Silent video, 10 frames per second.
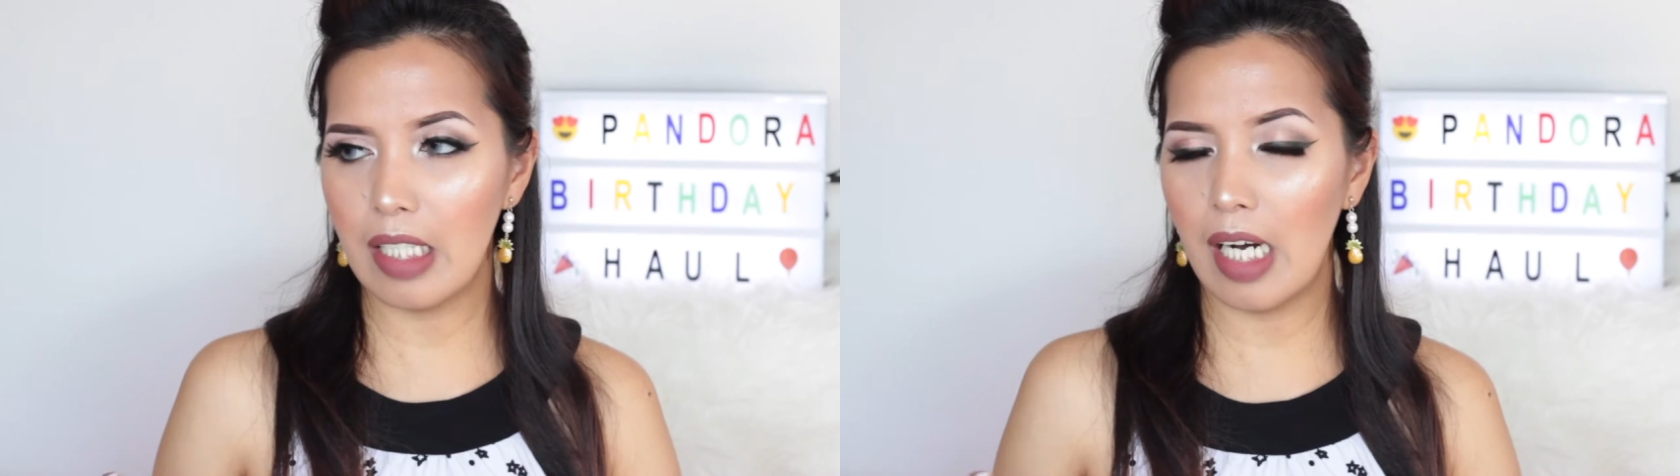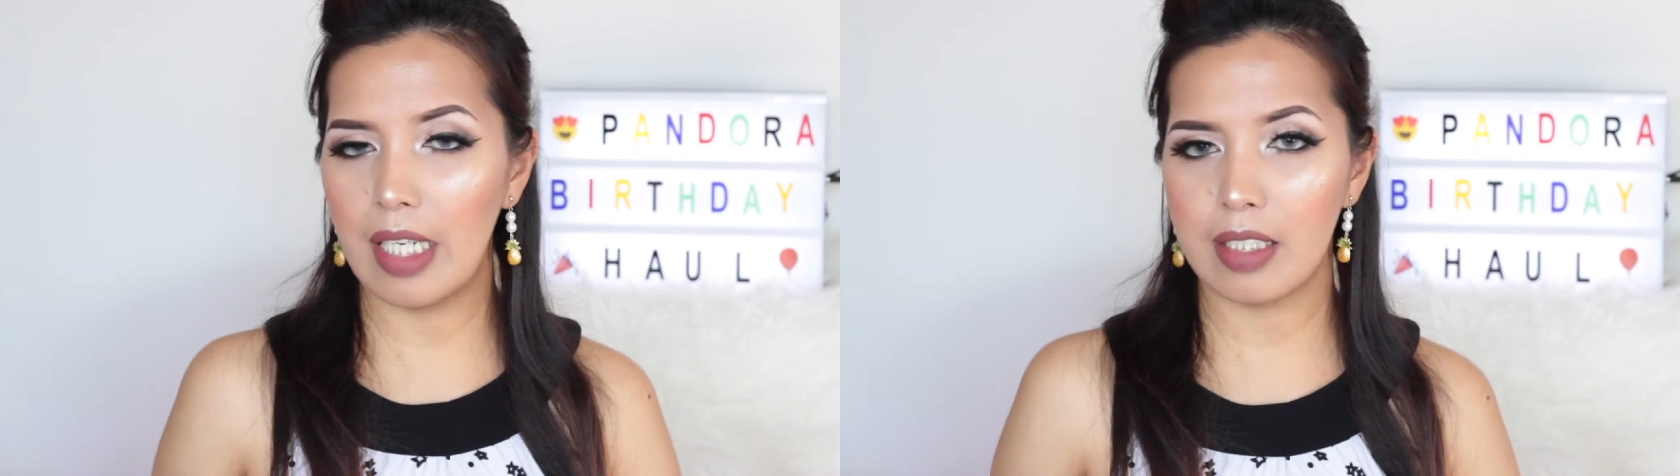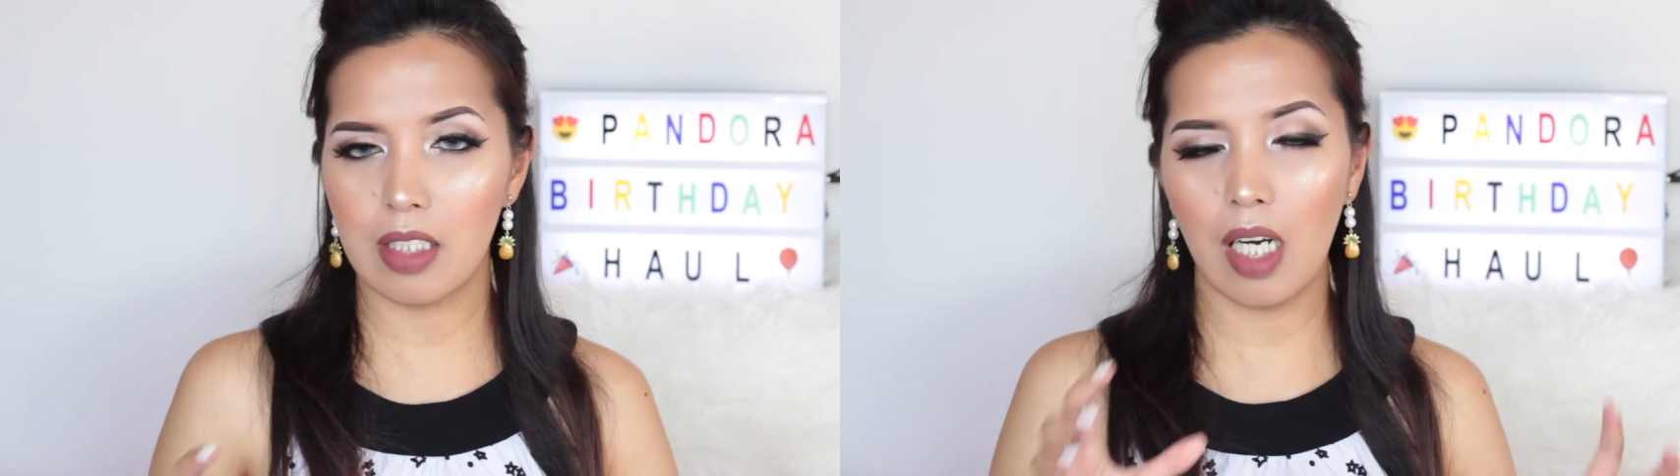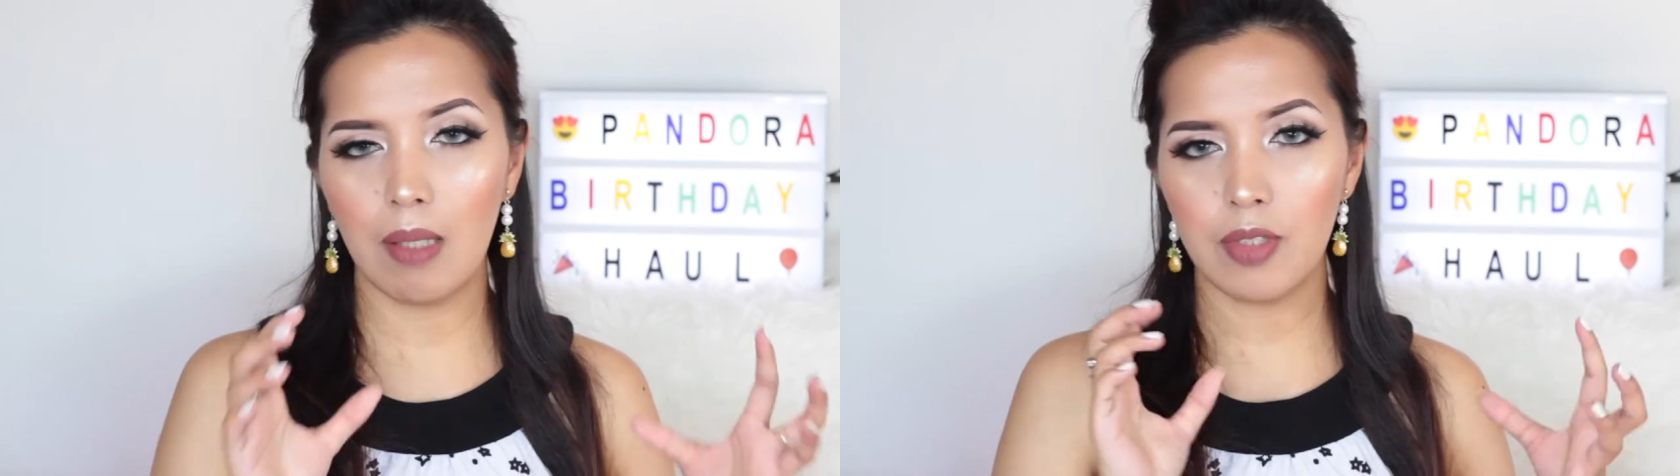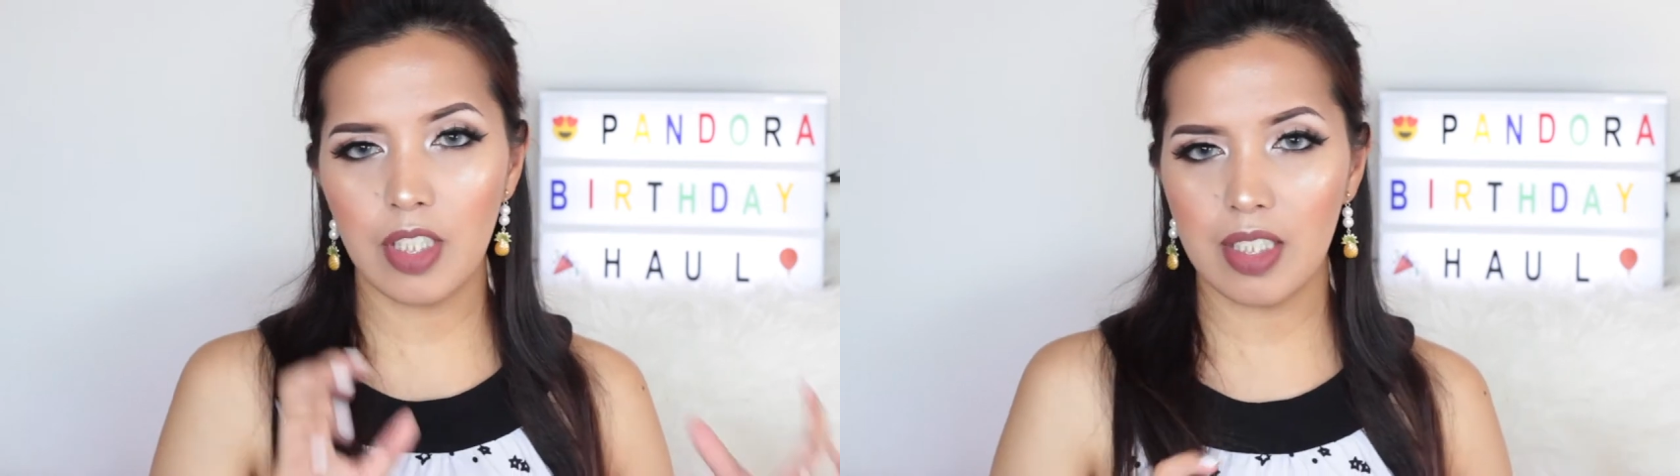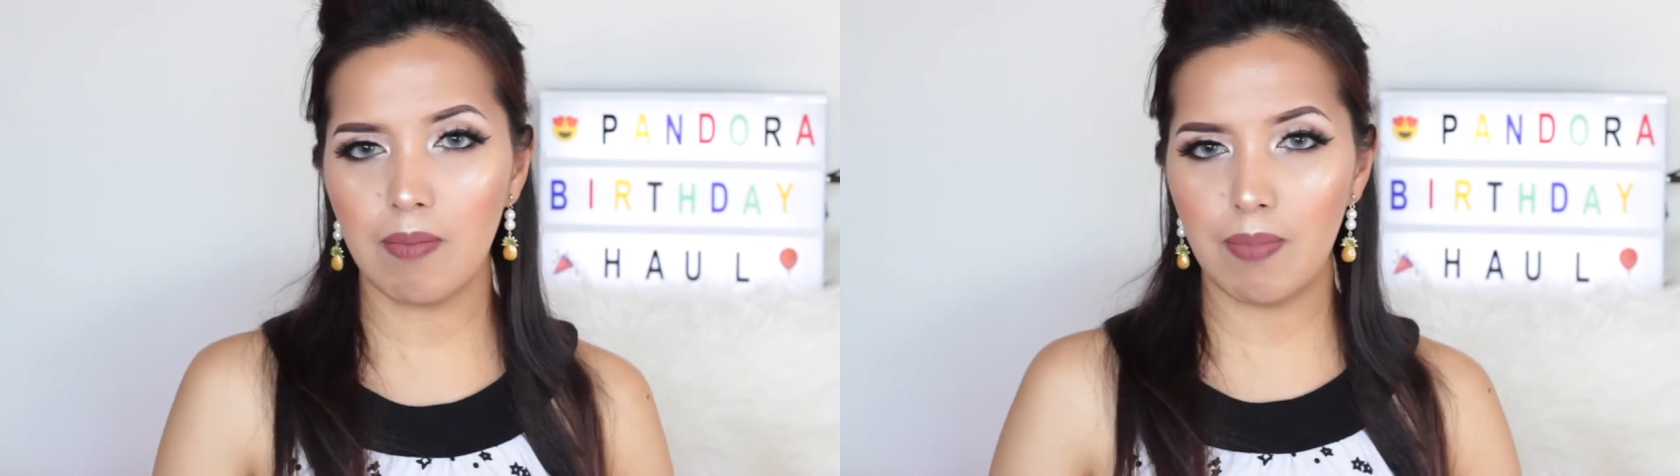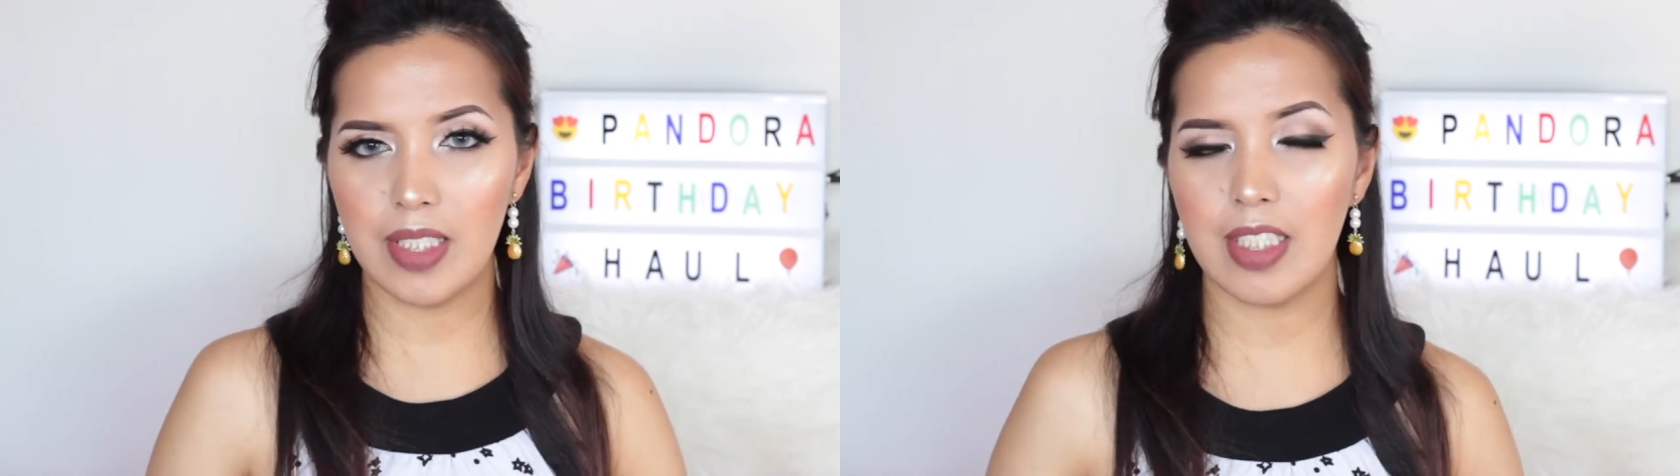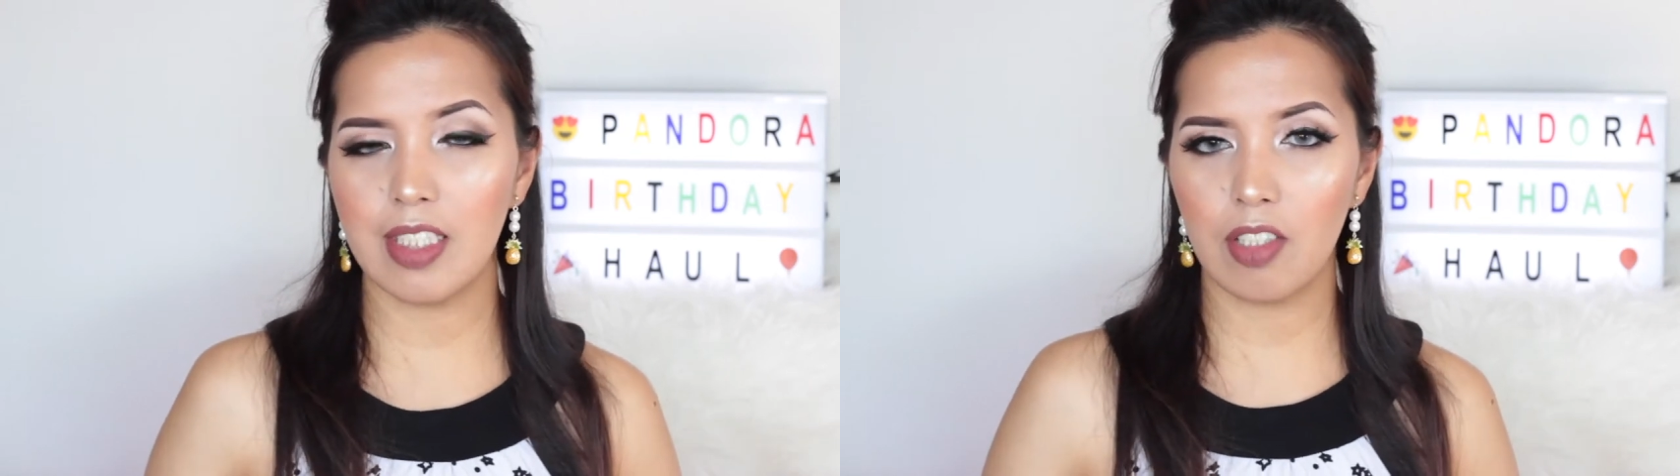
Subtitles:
like certain pieces